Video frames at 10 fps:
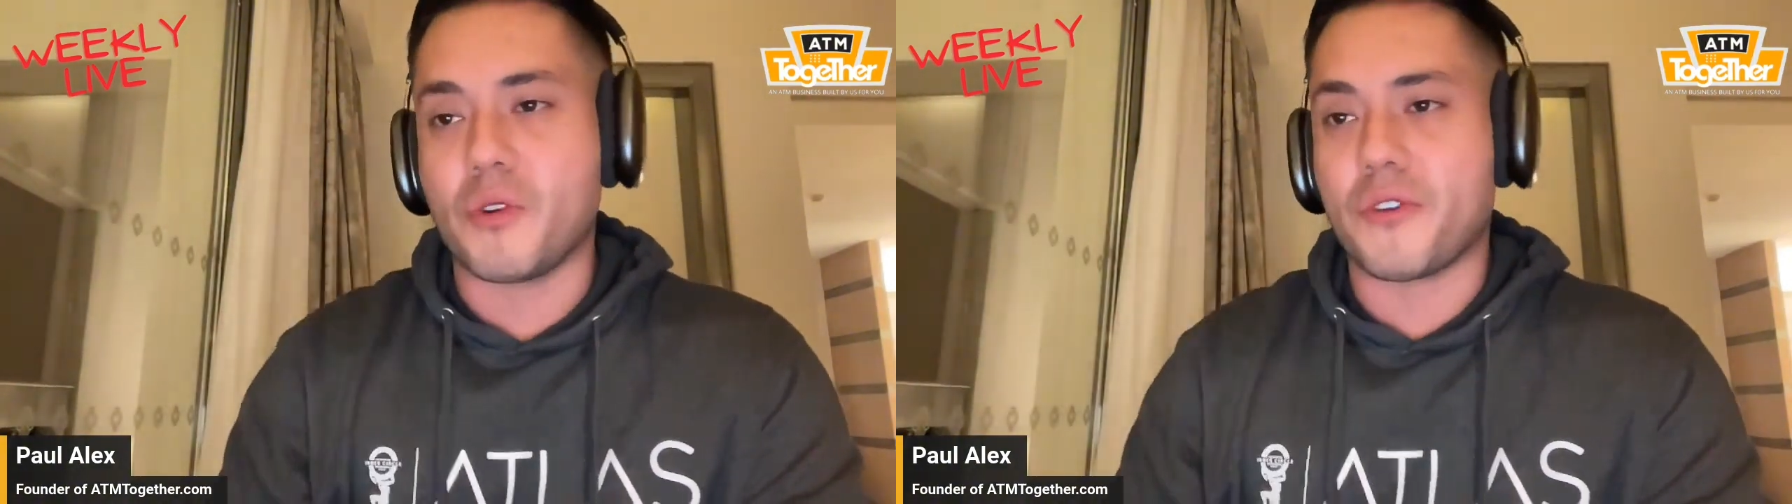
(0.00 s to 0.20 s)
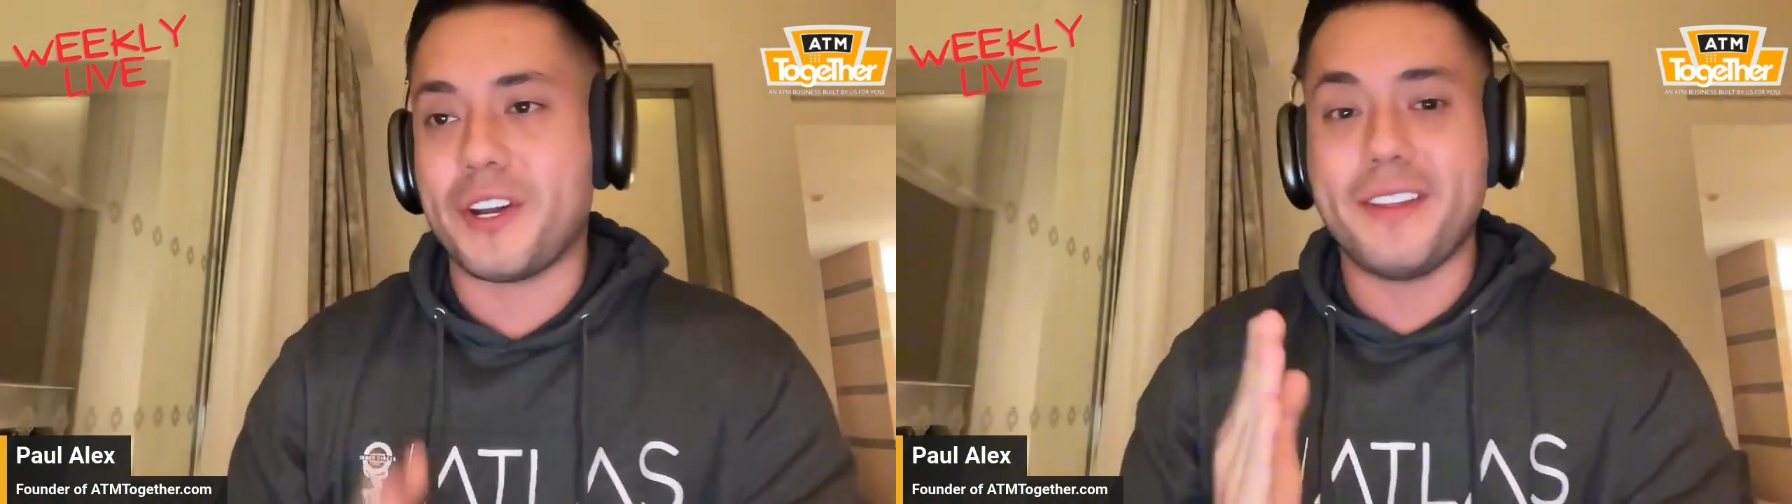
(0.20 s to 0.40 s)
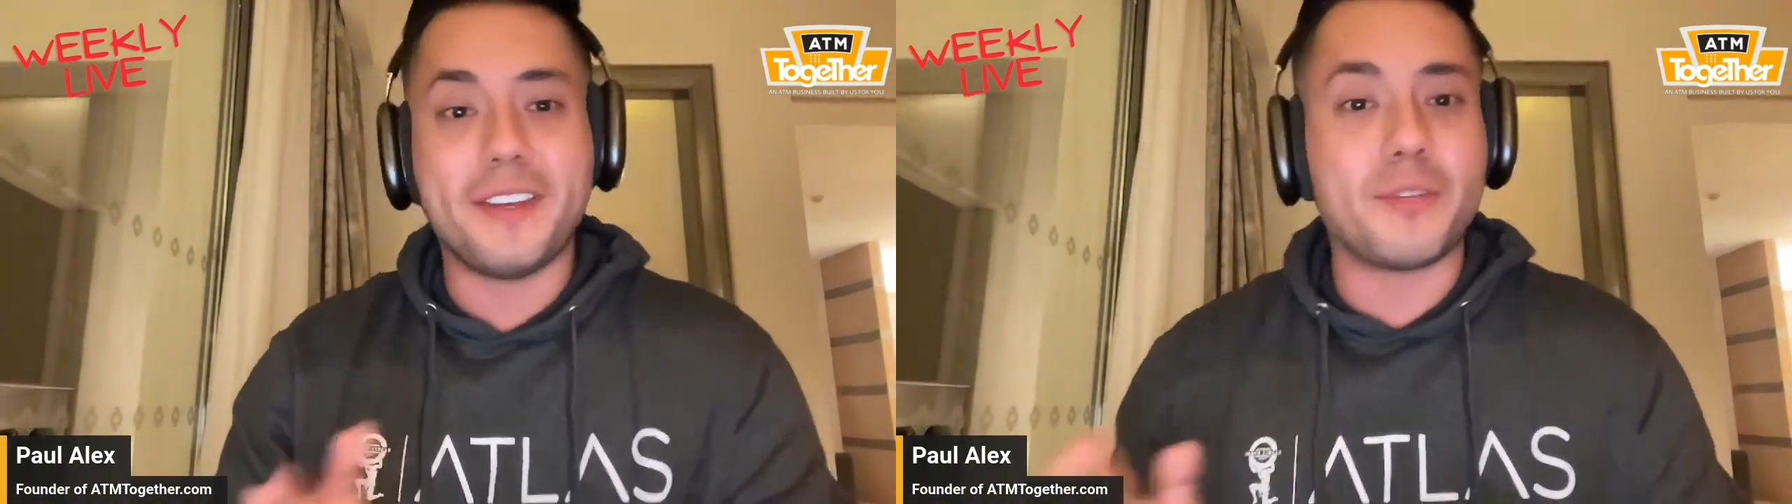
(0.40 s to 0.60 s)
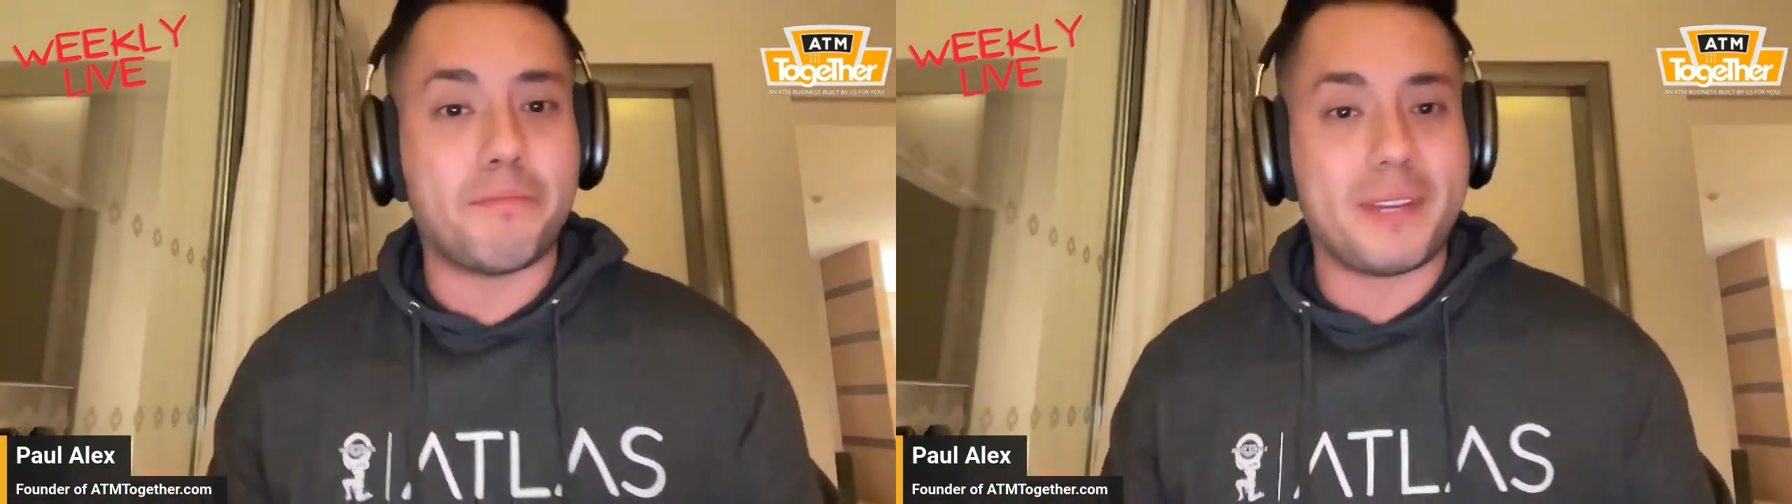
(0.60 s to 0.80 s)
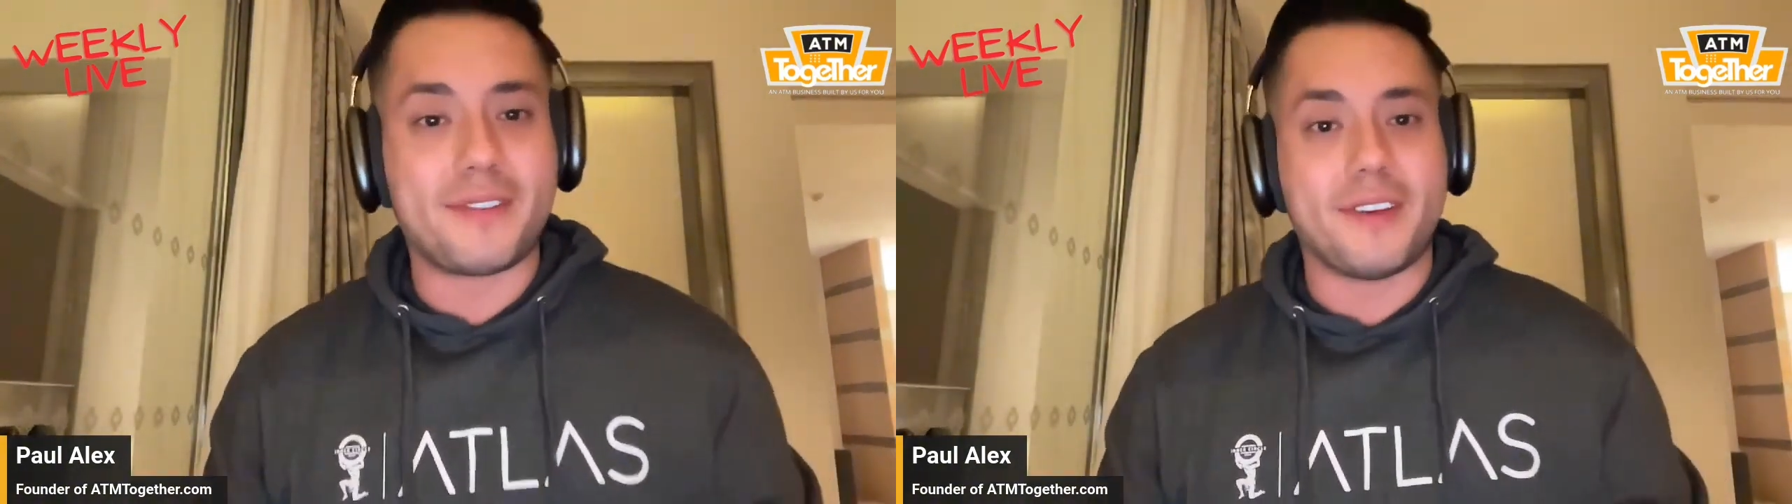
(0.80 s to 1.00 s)
mover in this
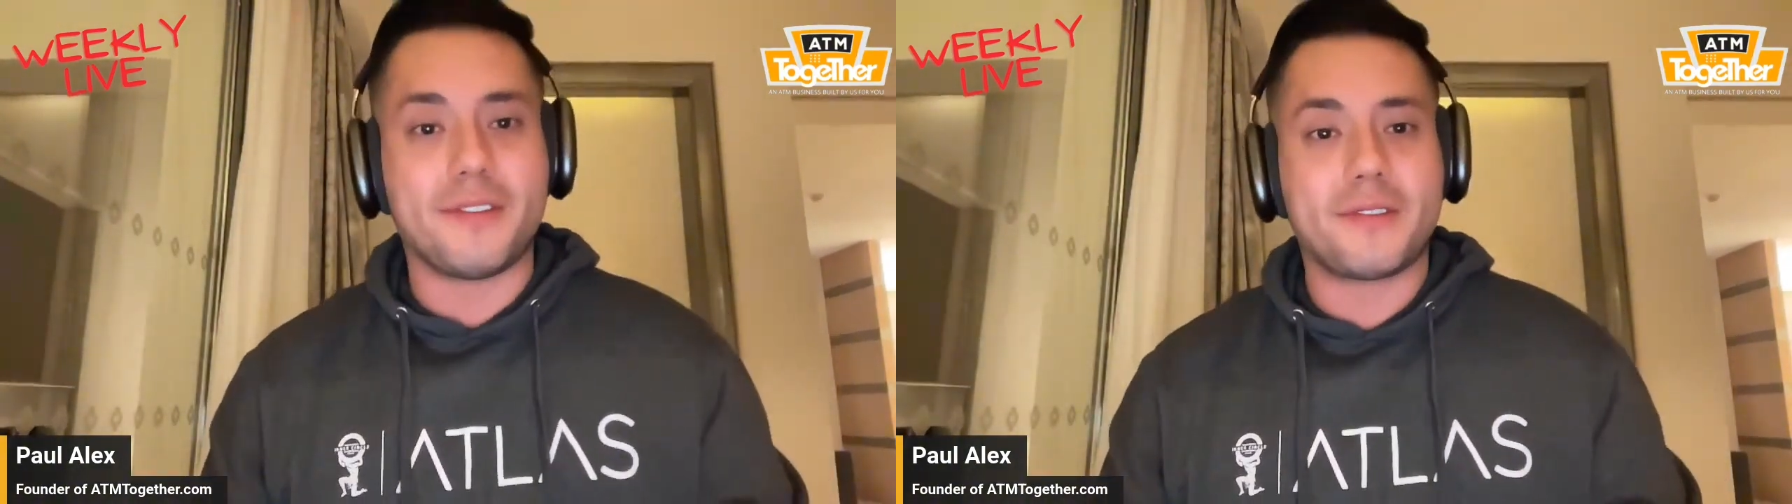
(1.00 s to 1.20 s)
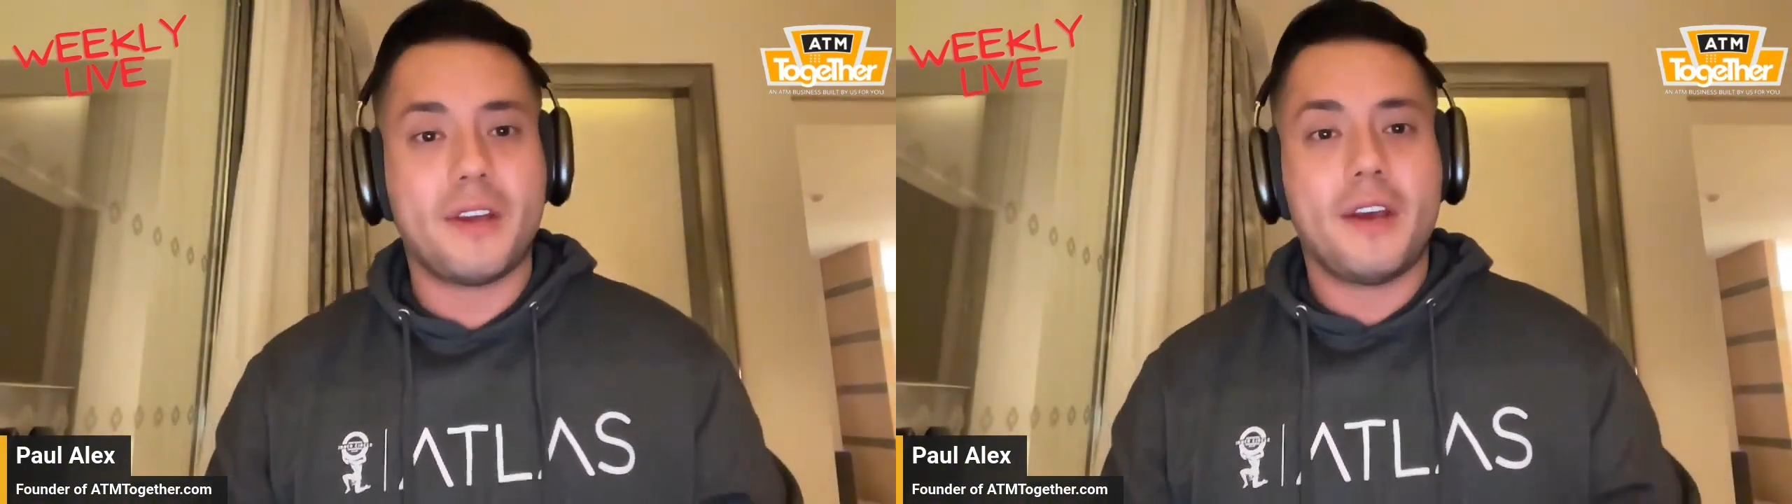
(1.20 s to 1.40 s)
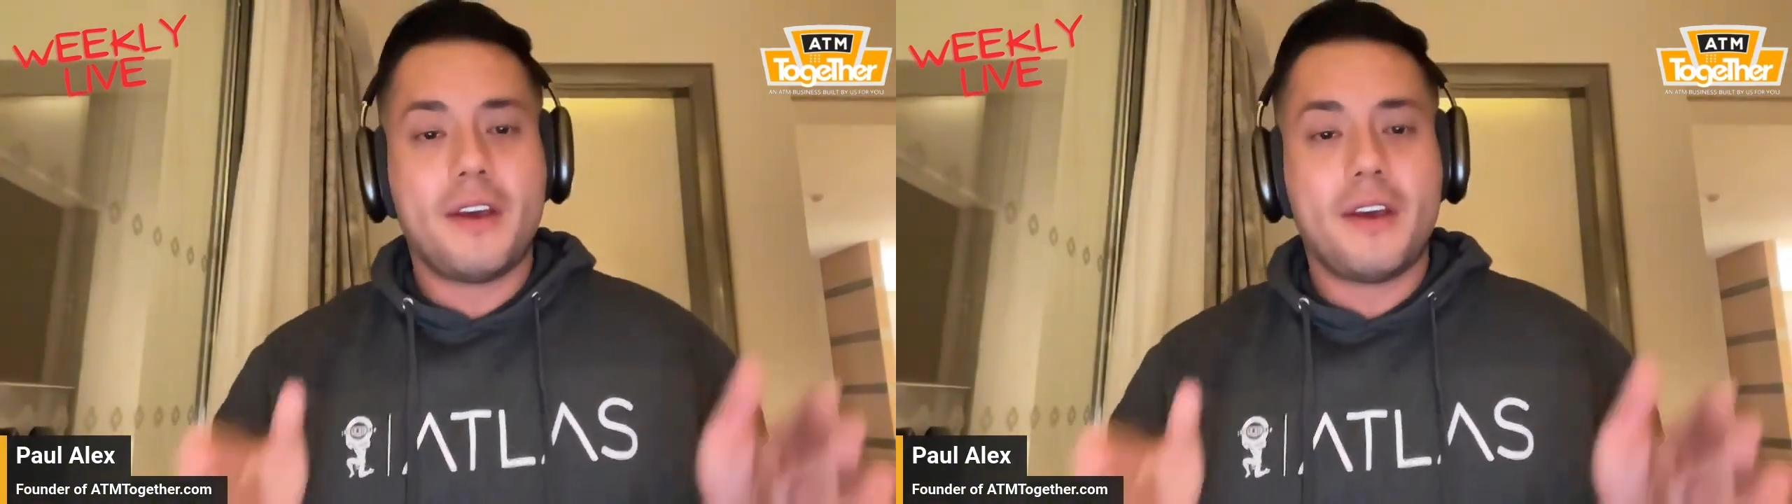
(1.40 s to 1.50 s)
business